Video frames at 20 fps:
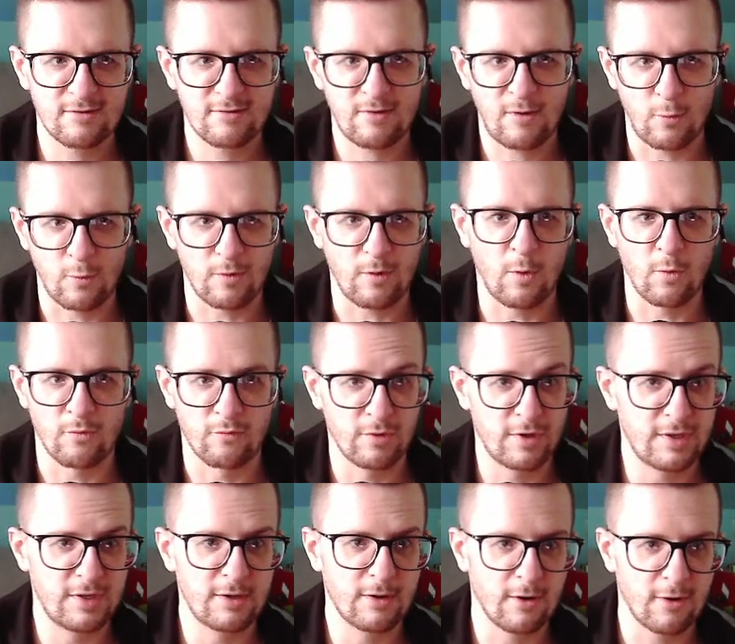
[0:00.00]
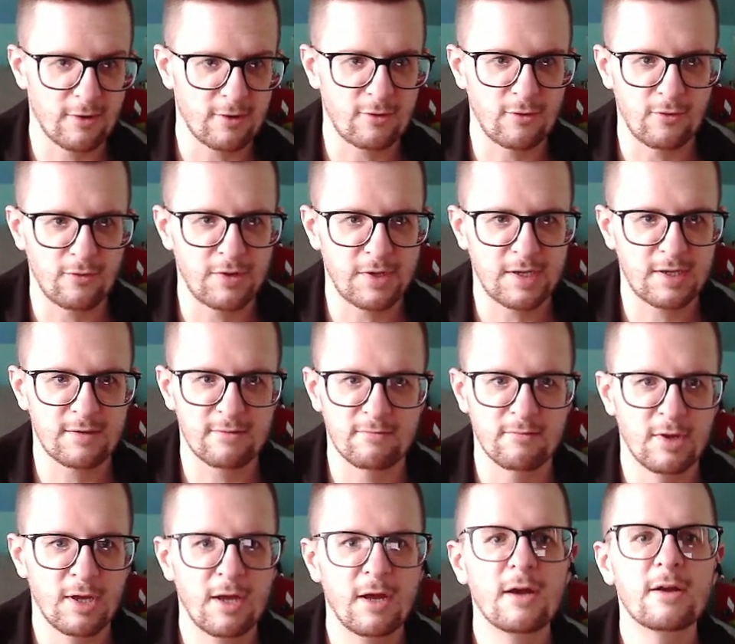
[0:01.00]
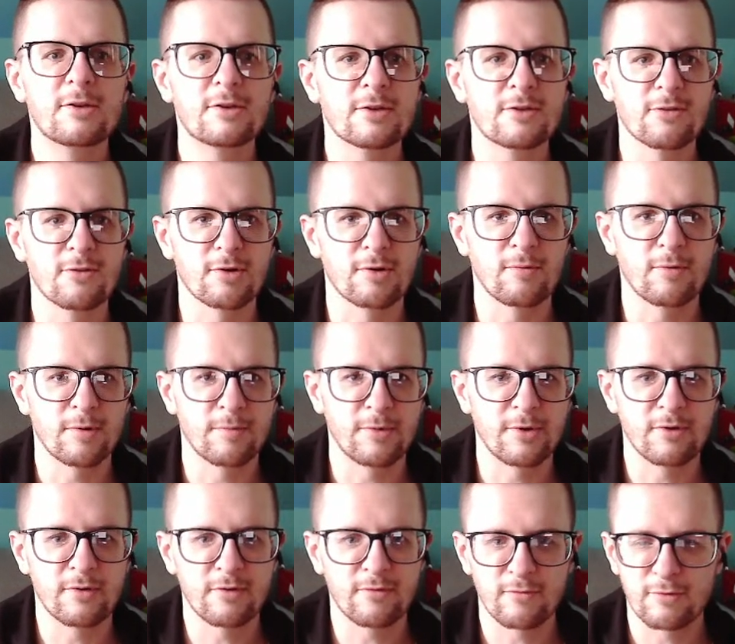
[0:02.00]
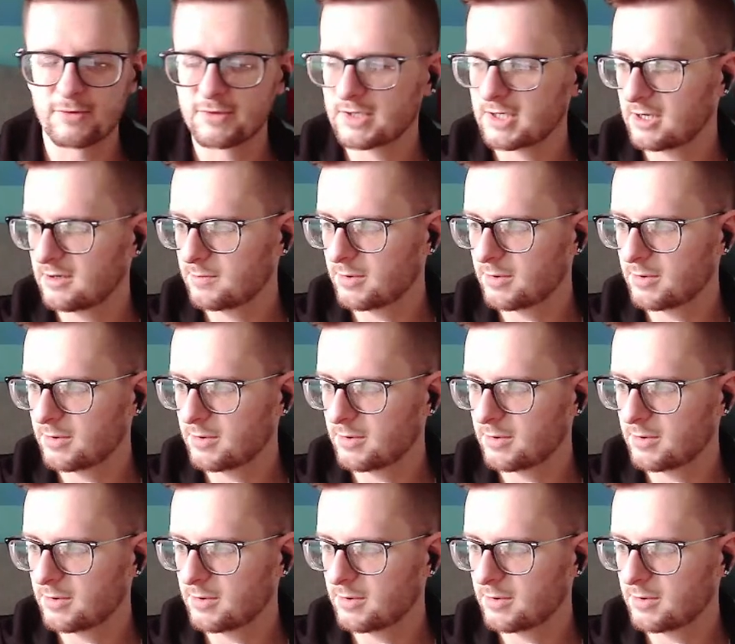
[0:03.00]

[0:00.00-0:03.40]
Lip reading: Or read the article. They can just look at what I'm doing in RuneScape.